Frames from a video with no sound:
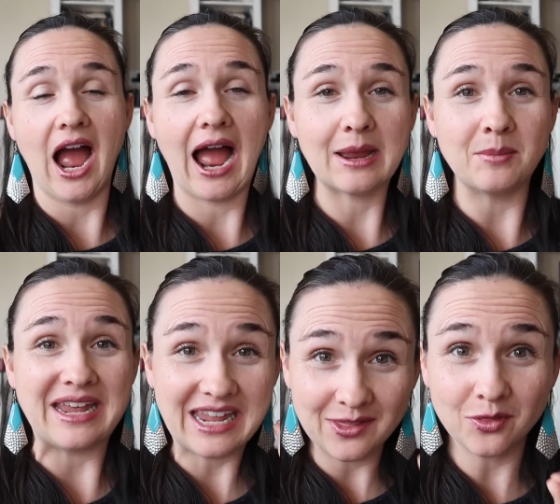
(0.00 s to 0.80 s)
I am
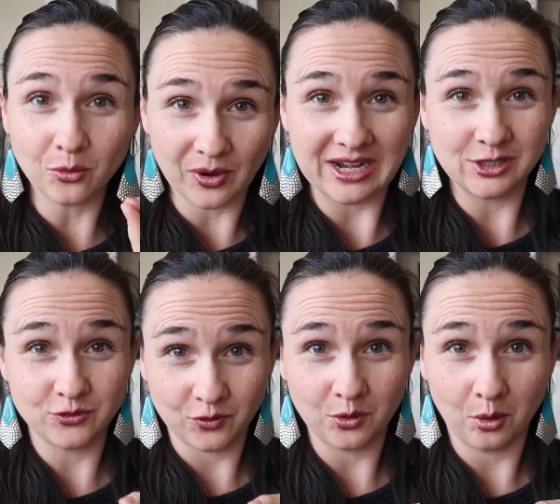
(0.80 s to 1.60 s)
in the
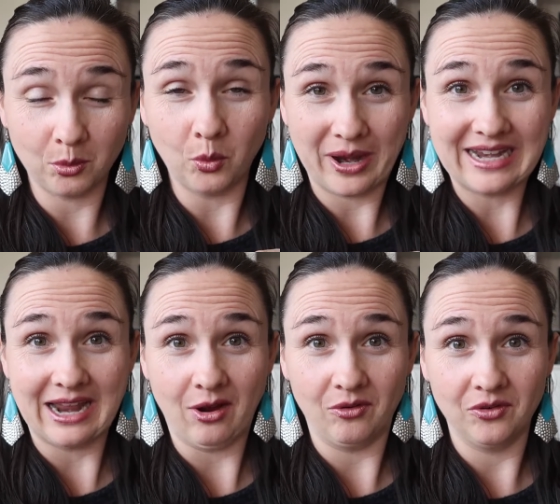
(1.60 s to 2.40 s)
range for normal weight
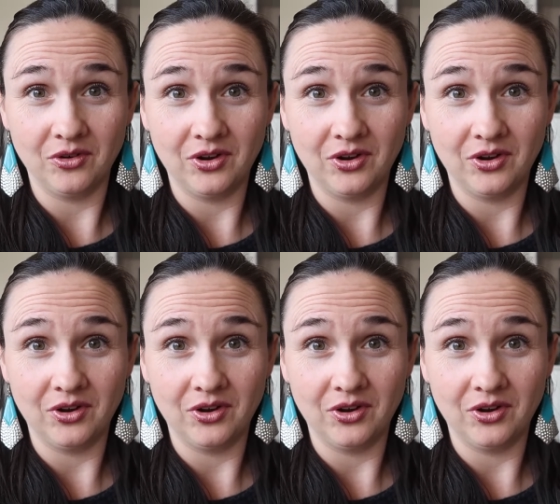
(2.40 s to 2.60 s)
now.